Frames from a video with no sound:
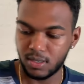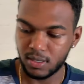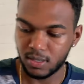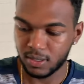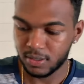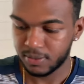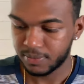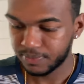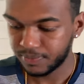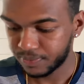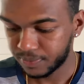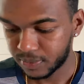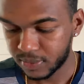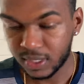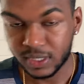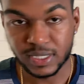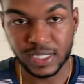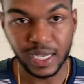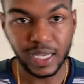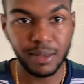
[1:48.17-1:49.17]
Um, the
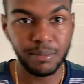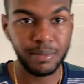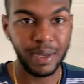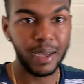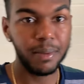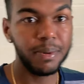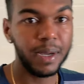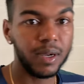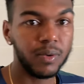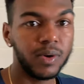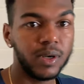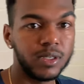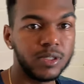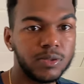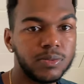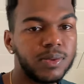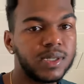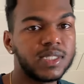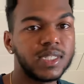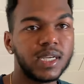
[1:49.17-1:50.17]
second backpack, what I do
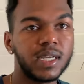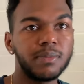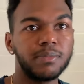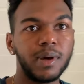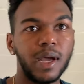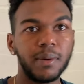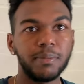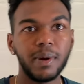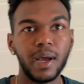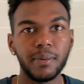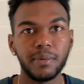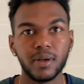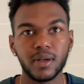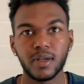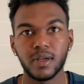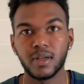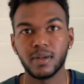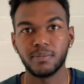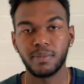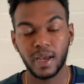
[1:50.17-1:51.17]
with my second backpack,
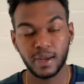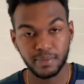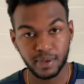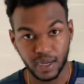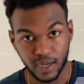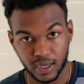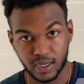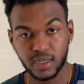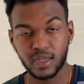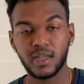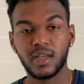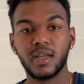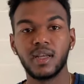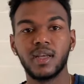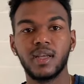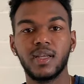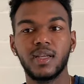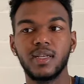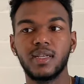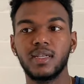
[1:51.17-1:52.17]
backpack
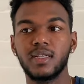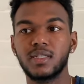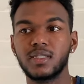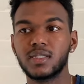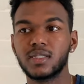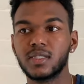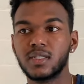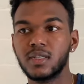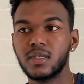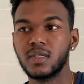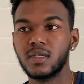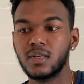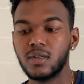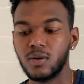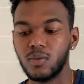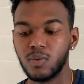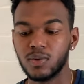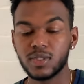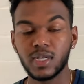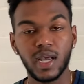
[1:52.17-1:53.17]
is
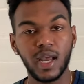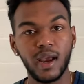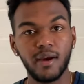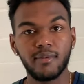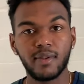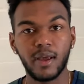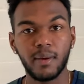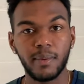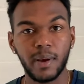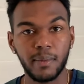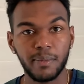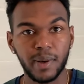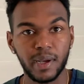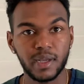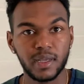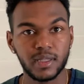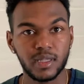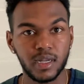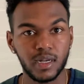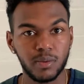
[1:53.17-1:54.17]
once I have that backpack
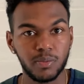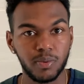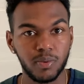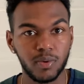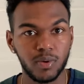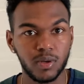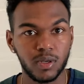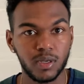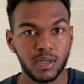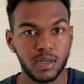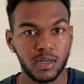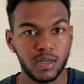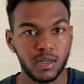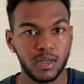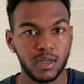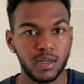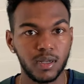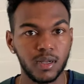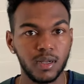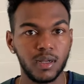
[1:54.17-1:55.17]
at the airport,
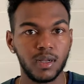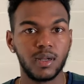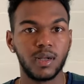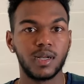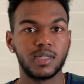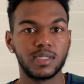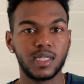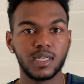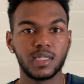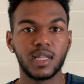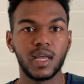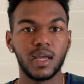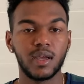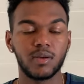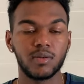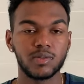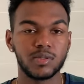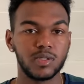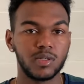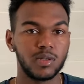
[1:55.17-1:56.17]
I take that,
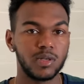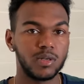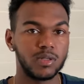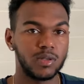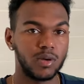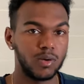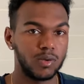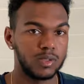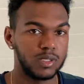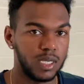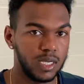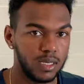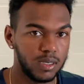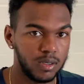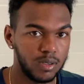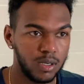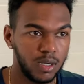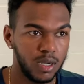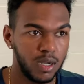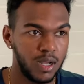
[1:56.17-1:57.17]
go to the hotel.
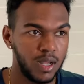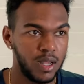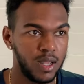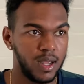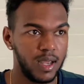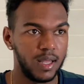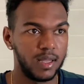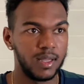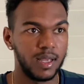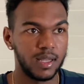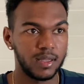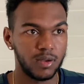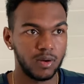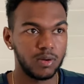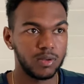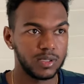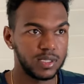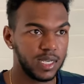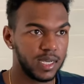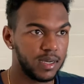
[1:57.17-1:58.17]
And then at the
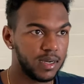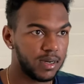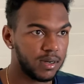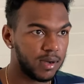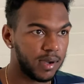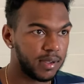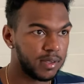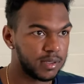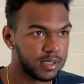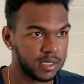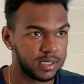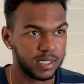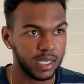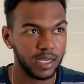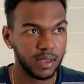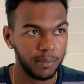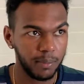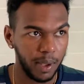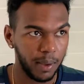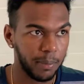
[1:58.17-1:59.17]
hotel, I use the
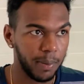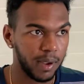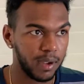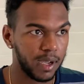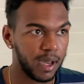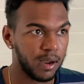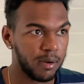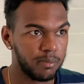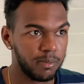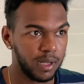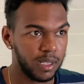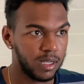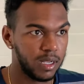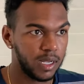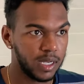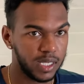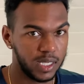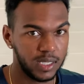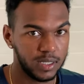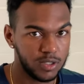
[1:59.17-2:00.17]
second backpack out of my
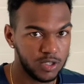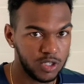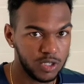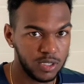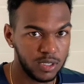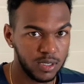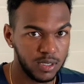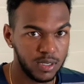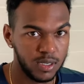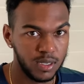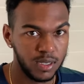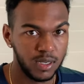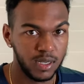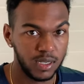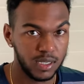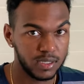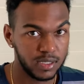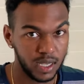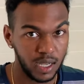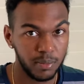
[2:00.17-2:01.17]
luggage.
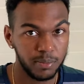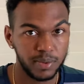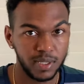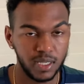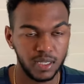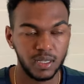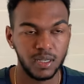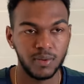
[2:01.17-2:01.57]
It's empty.